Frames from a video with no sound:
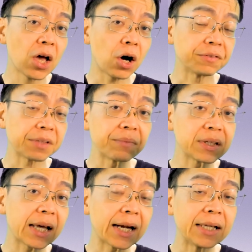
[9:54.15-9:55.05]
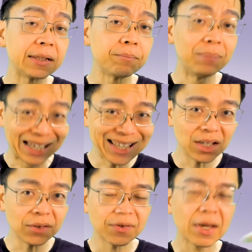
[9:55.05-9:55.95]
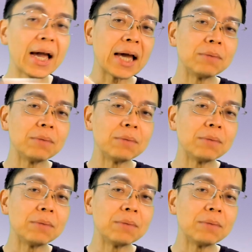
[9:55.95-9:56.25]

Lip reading: of something that I believe and